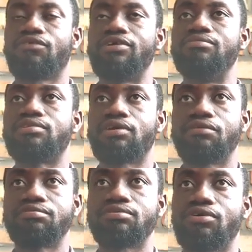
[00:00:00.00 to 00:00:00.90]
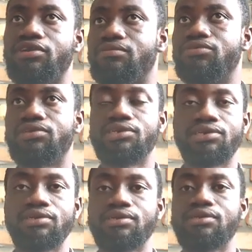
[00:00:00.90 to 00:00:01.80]
for himself or the
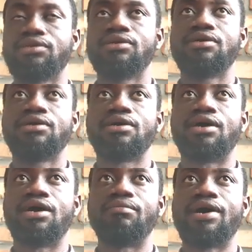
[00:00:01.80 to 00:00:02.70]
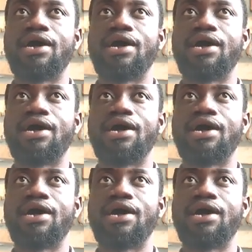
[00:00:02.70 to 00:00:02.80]
British um,